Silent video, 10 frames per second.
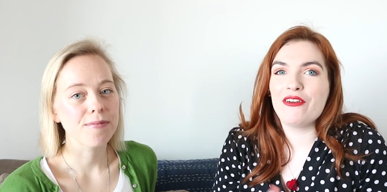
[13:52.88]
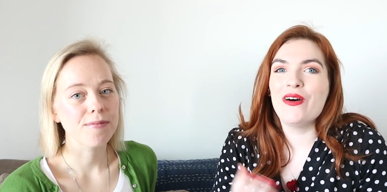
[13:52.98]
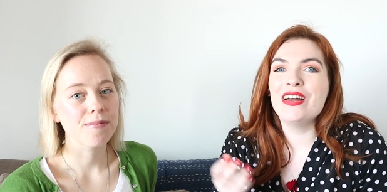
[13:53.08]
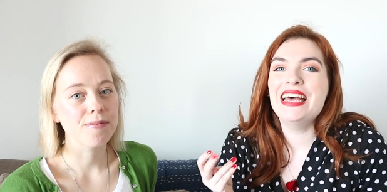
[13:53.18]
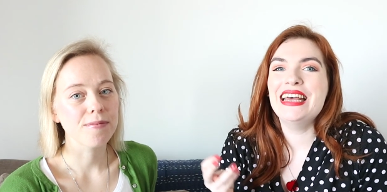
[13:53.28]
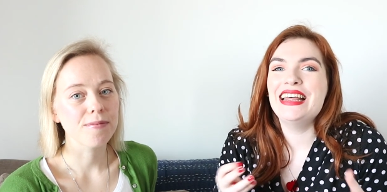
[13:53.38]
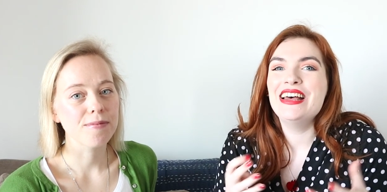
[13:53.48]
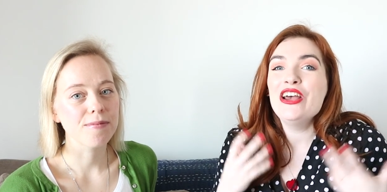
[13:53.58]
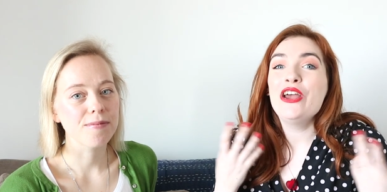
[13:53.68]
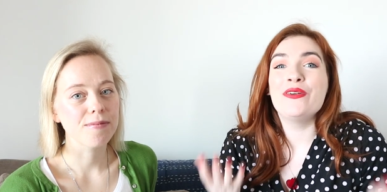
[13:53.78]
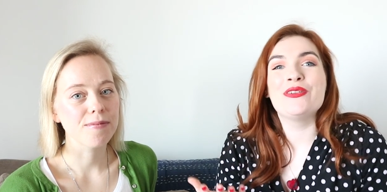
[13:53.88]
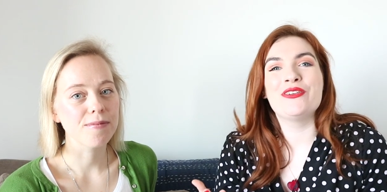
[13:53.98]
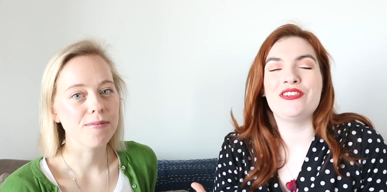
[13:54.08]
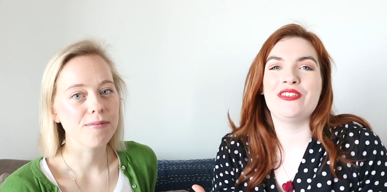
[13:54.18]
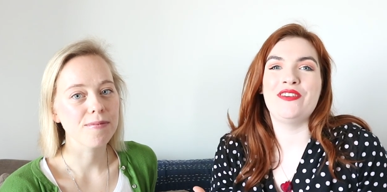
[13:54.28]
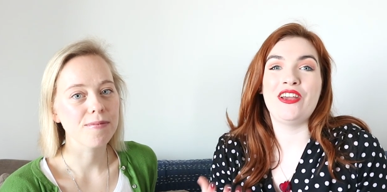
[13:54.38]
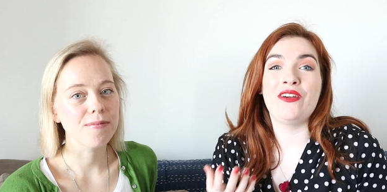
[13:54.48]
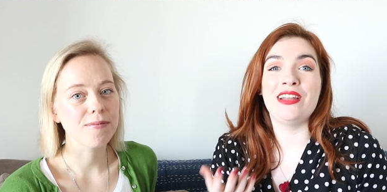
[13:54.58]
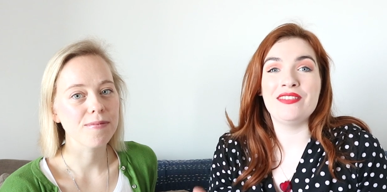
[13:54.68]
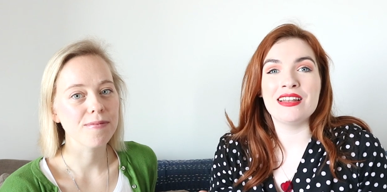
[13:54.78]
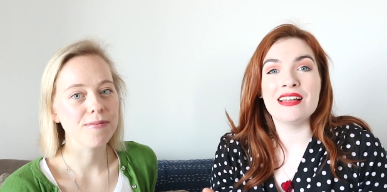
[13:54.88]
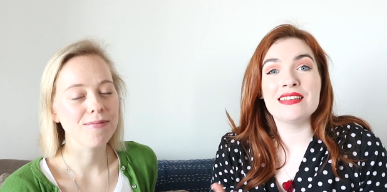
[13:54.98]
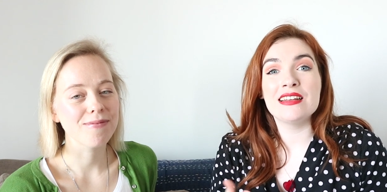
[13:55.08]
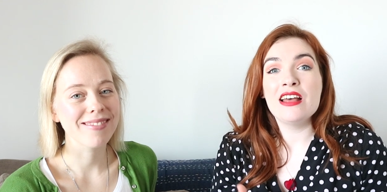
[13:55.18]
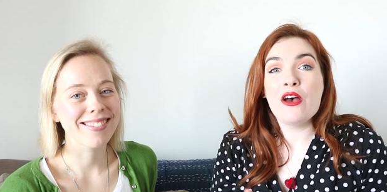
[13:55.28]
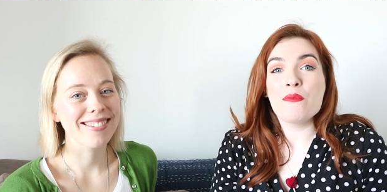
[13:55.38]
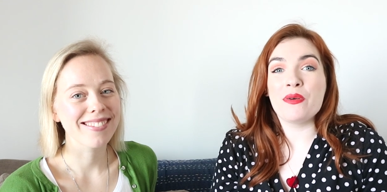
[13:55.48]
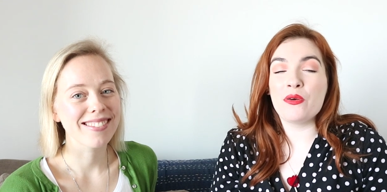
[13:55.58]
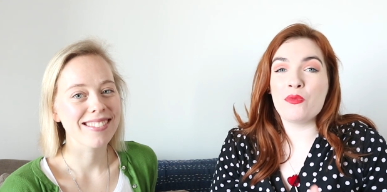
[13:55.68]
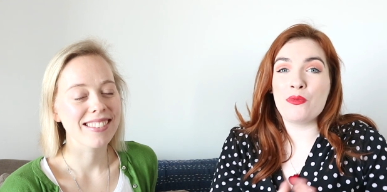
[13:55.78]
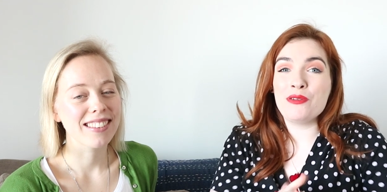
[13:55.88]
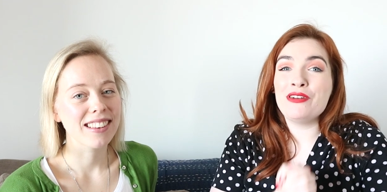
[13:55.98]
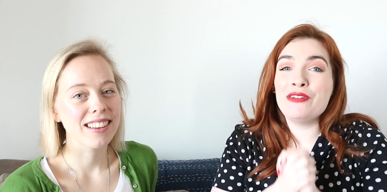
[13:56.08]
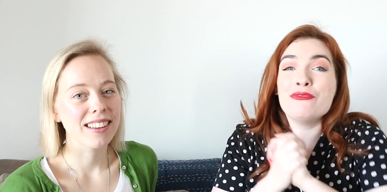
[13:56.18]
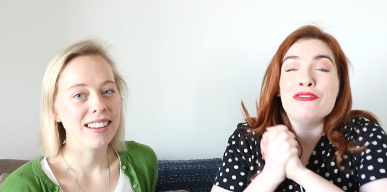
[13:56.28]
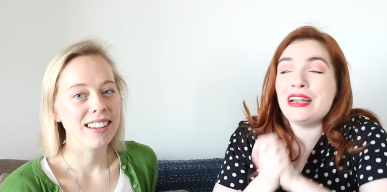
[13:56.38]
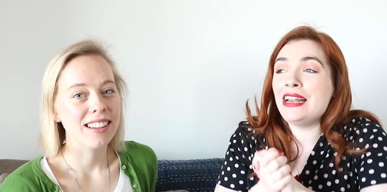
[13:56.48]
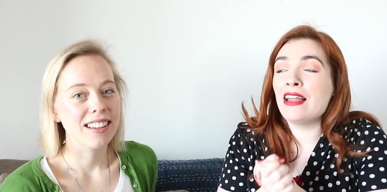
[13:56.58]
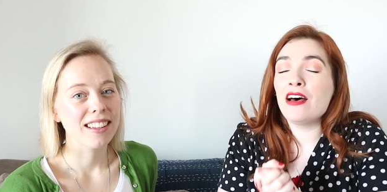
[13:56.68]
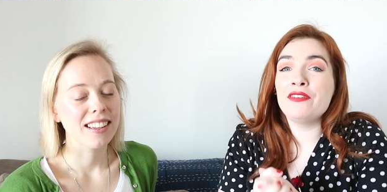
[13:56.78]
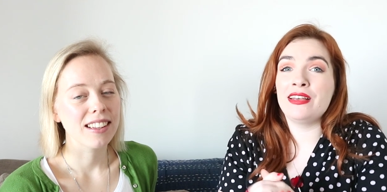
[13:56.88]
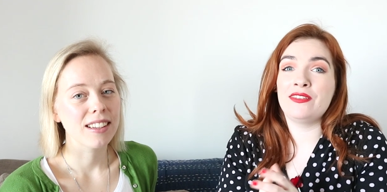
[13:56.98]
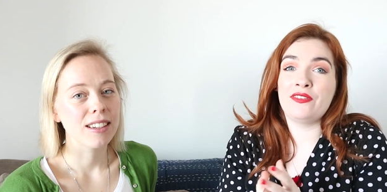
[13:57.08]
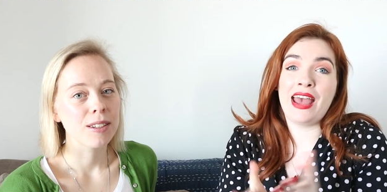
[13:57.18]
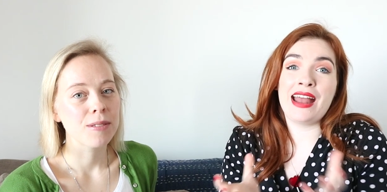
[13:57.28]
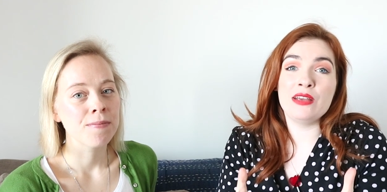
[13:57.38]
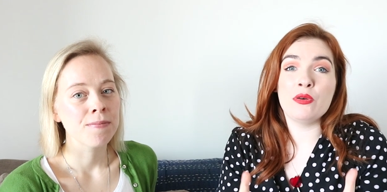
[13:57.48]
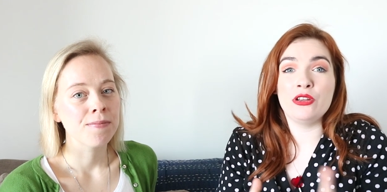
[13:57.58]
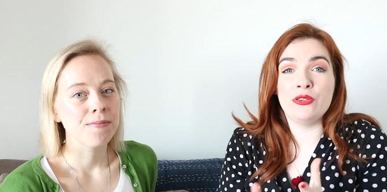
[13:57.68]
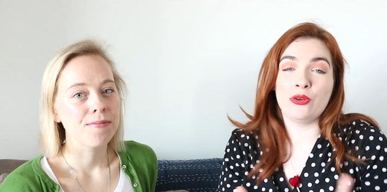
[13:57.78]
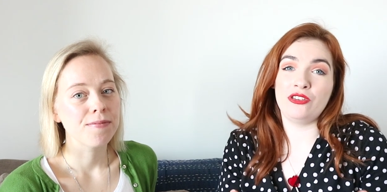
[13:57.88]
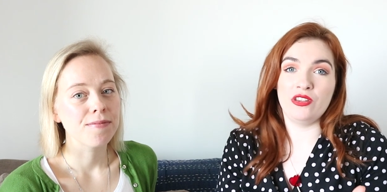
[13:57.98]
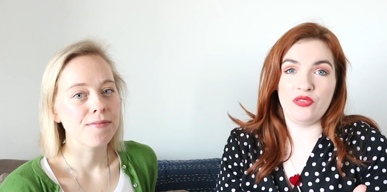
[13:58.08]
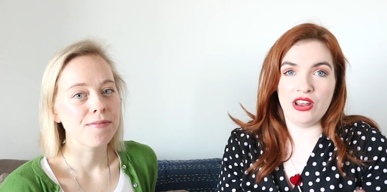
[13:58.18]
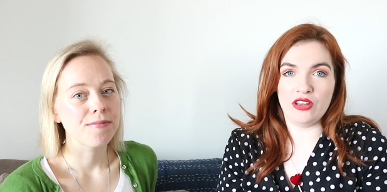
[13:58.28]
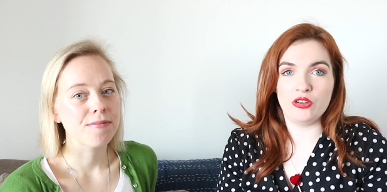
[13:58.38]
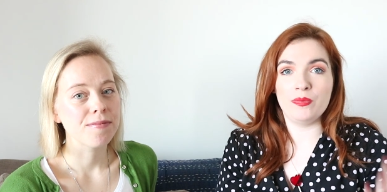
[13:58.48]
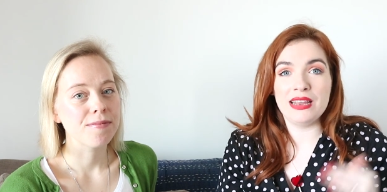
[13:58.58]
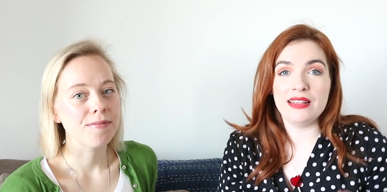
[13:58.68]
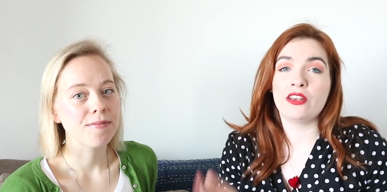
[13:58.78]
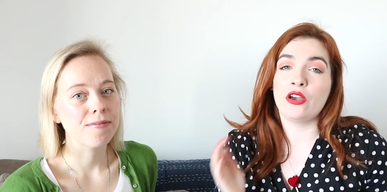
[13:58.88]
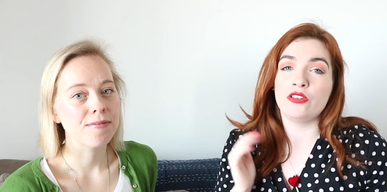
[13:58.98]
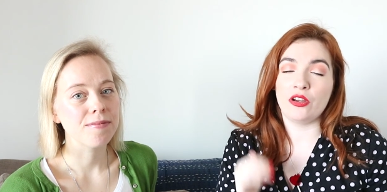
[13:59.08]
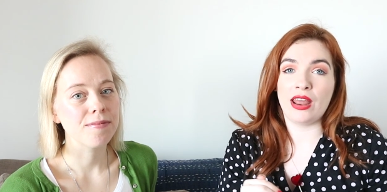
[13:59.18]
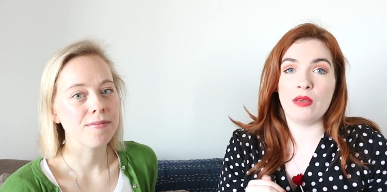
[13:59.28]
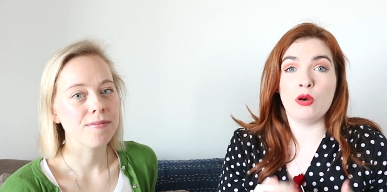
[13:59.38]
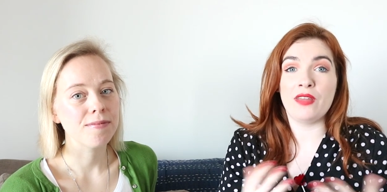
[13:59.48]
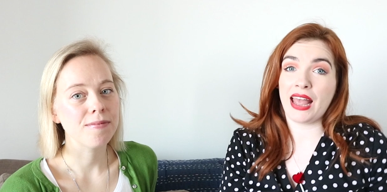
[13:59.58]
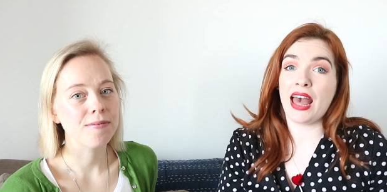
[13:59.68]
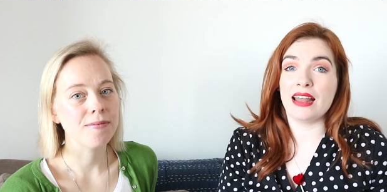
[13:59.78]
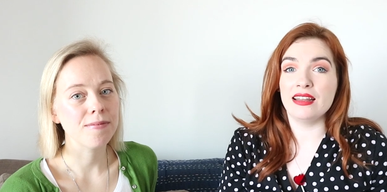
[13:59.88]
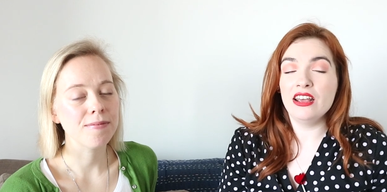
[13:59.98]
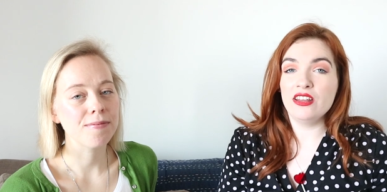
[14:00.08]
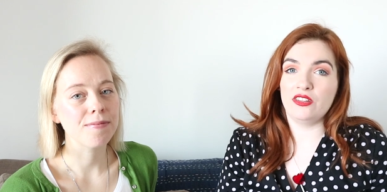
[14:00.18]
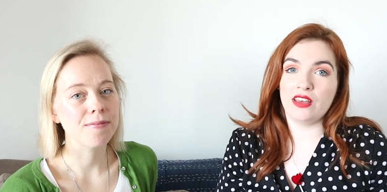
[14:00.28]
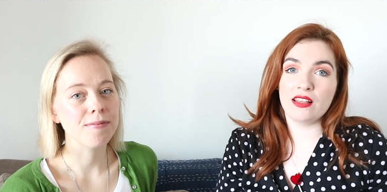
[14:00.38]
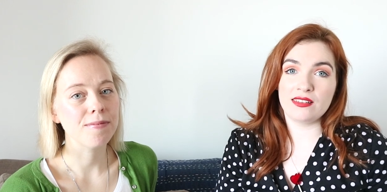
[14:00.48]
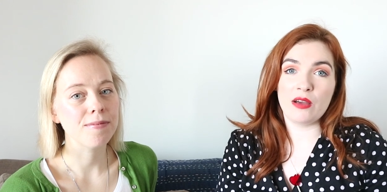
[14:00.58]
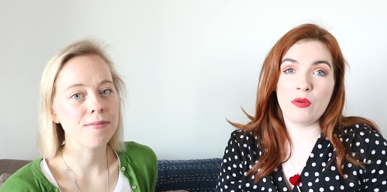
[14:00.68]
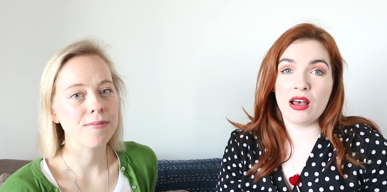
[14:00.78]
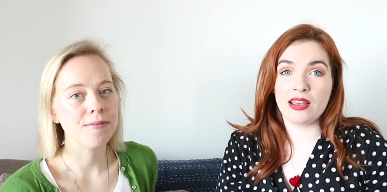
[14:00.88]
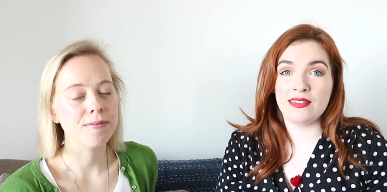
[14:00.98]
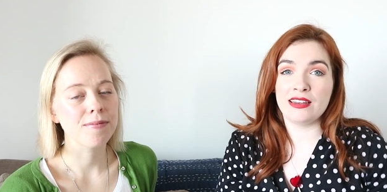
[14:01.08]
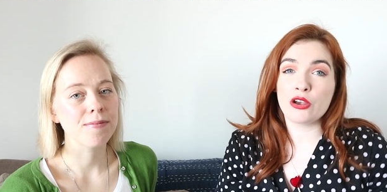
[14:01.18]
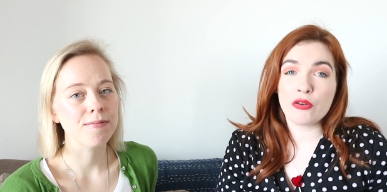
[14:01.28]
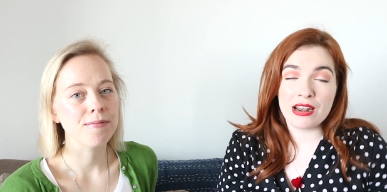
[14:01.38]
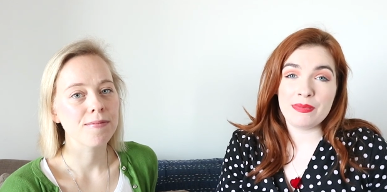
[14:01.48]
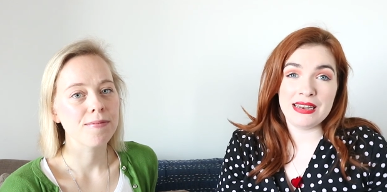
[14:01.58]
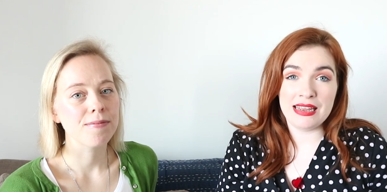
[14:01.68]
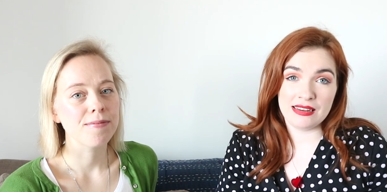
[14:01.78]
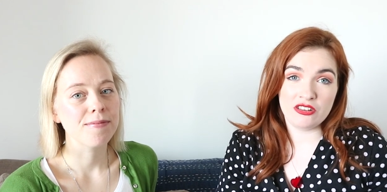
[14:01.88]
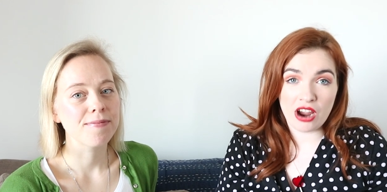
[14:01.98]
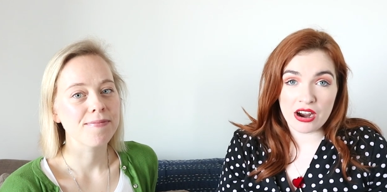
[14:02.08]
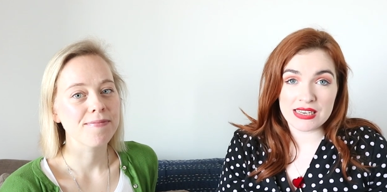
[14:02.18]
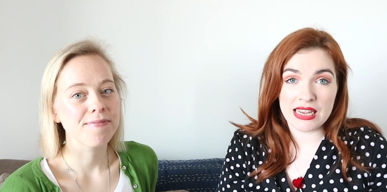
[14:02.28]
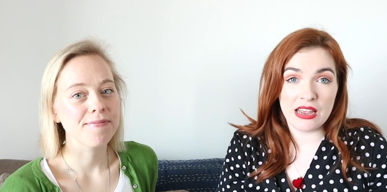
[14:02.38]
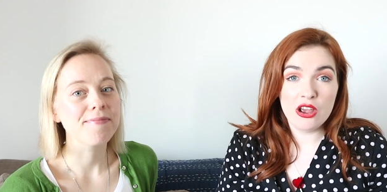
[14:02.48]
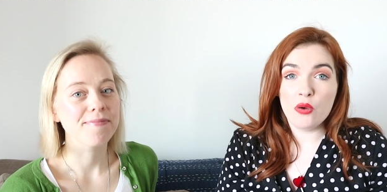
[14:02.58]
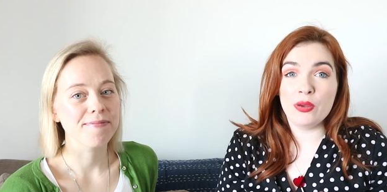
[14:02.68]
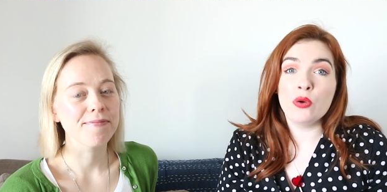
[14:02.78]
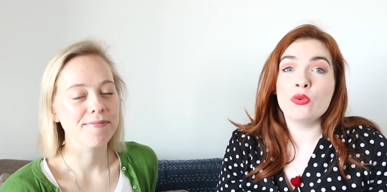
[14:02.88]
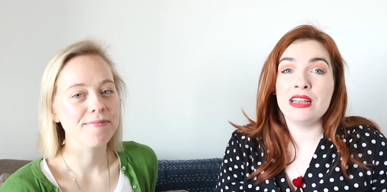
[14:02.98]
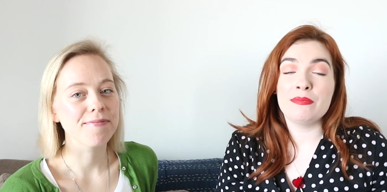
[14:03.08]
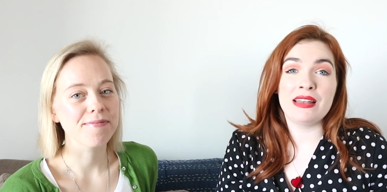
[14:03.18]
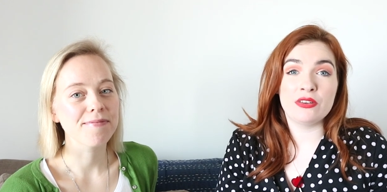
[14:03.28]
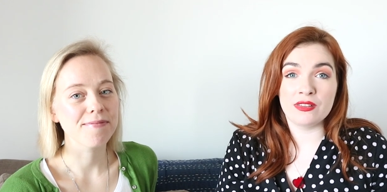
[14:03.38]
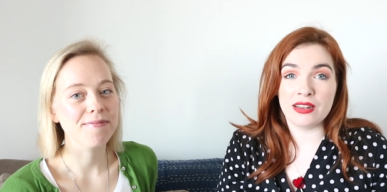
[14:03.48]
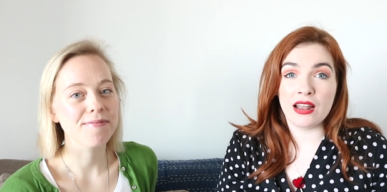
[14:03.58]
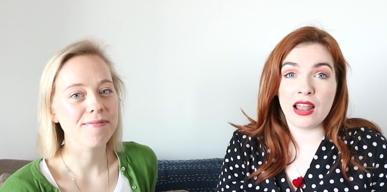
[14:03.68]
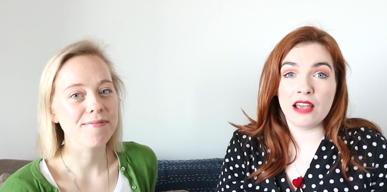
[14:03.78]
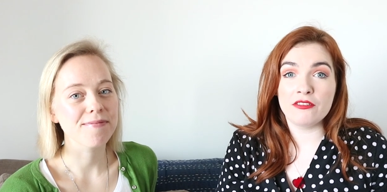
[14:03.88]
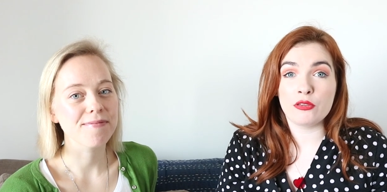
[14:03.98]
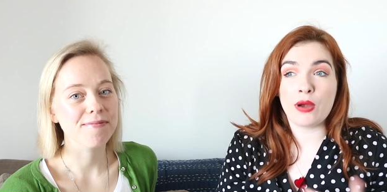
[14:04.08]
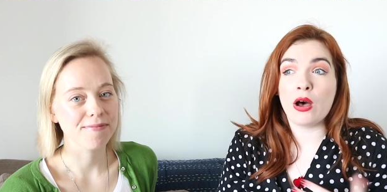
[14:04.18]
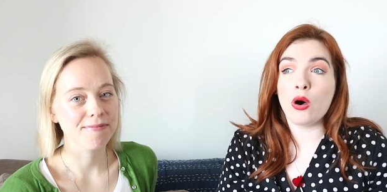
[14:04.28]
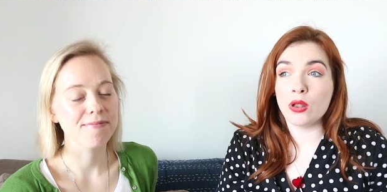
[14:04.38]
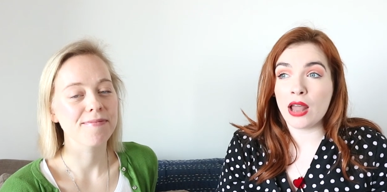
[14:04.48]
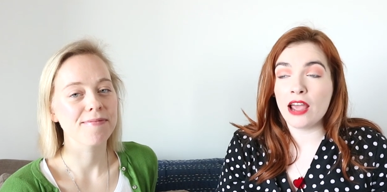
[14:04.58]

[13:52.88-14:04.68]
Speaker 1: everyone who is watching this video lives in London, but what we re really love is for anyone who's watching this video to please go donate what they can to the Girls Network. It's an incredibly needed charity. We all need mentors in our life throughout our whole